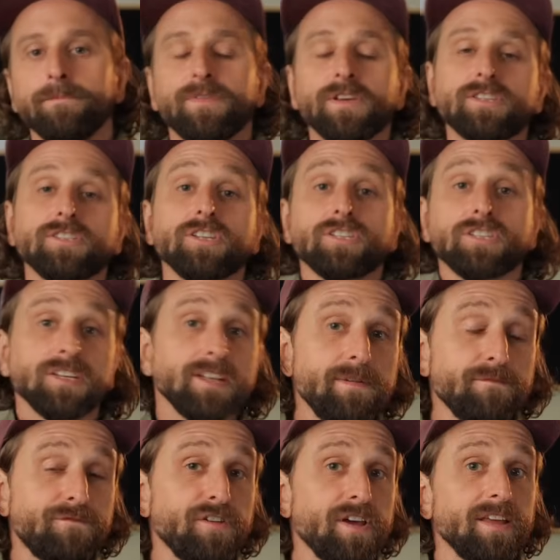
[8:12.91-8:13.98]
This is a
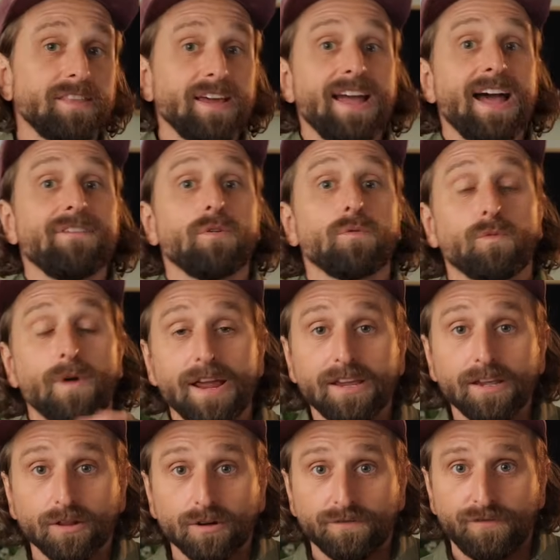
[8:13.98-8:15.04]
slim fit. They have a
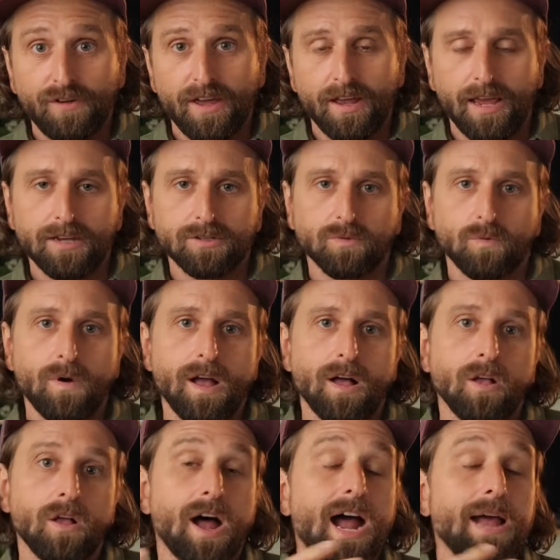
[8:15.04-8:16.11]
regular fit as
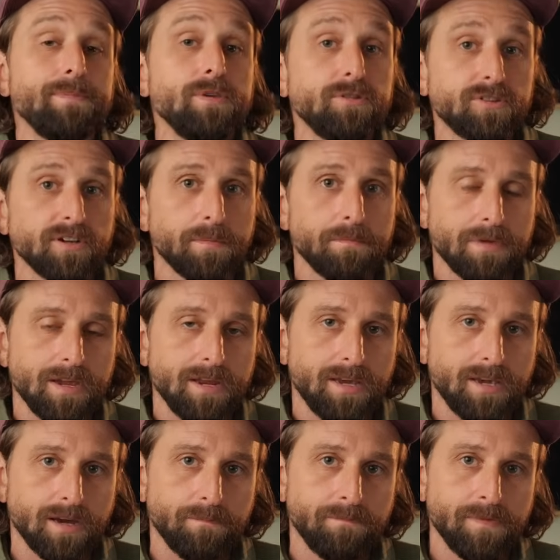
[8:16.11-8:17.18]
well. I'm using a
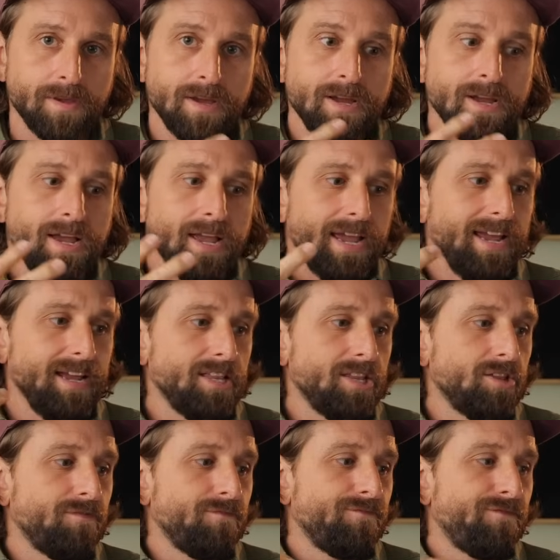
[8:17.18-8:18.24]
medium.
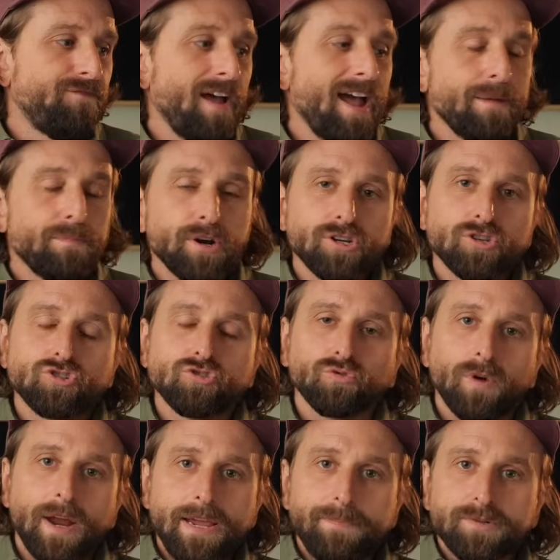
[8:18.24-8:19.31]
Fabric
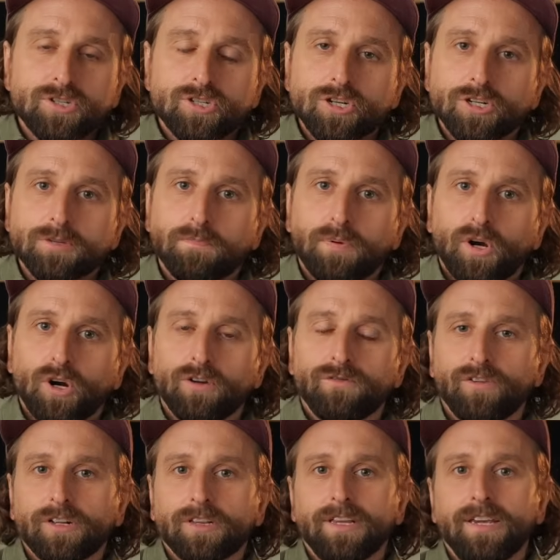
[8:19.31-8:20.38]
drapes just
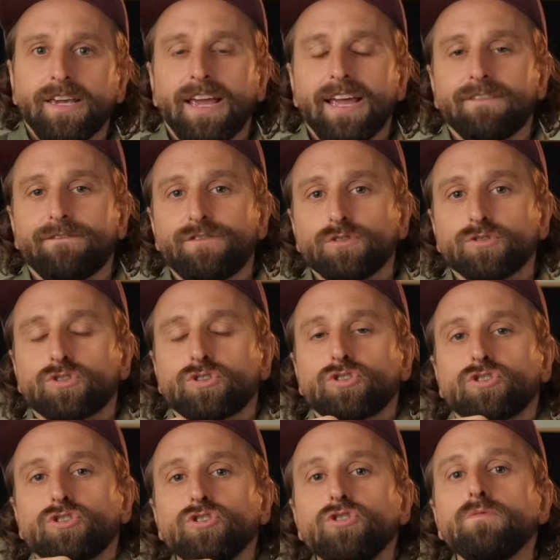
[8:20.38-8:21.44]
perfectly. It feels
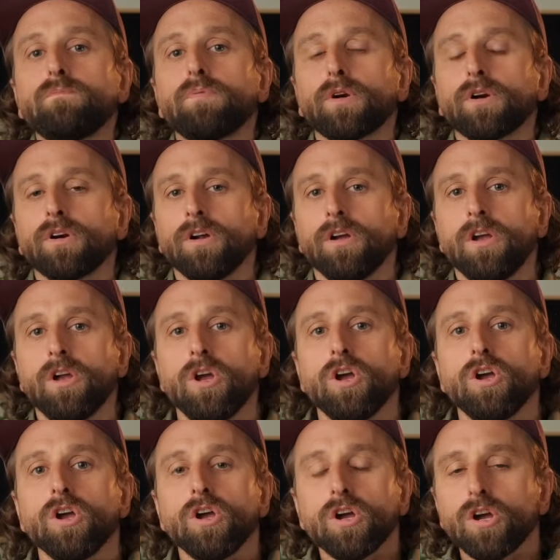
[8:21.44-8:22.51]
super,
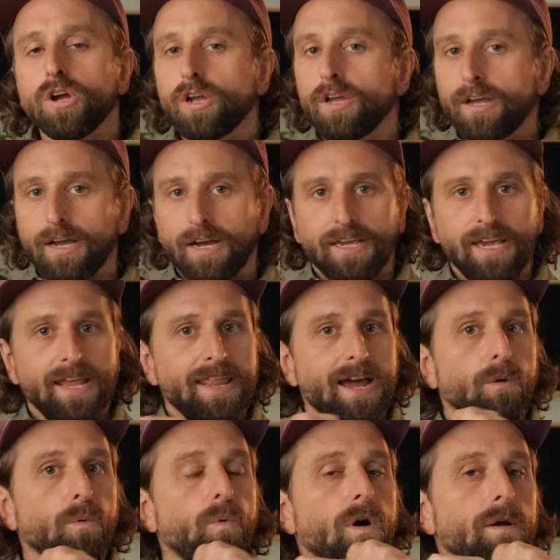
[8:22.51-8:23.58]
again,
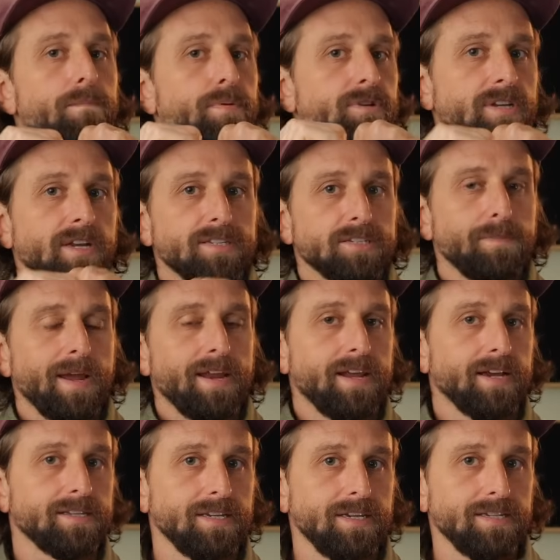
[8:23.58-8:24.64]
that 1%
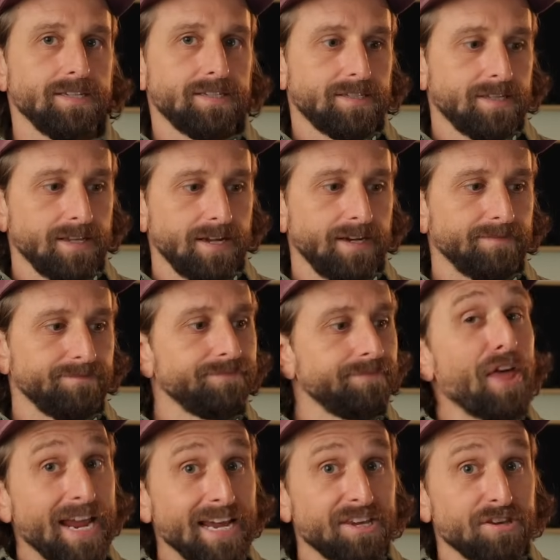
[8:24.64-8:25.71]
spandex is like,
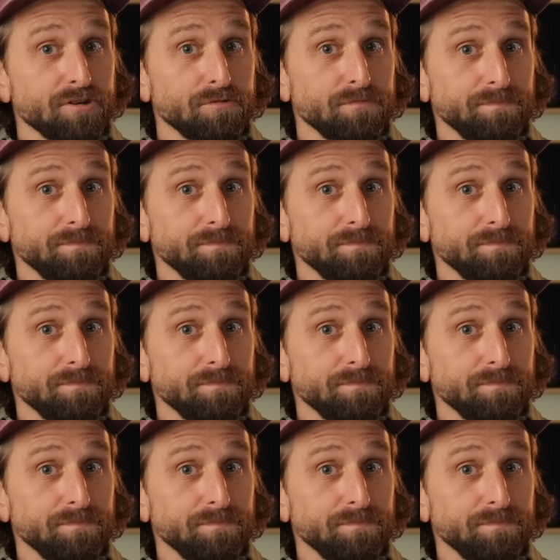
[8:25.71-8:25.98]
thank you.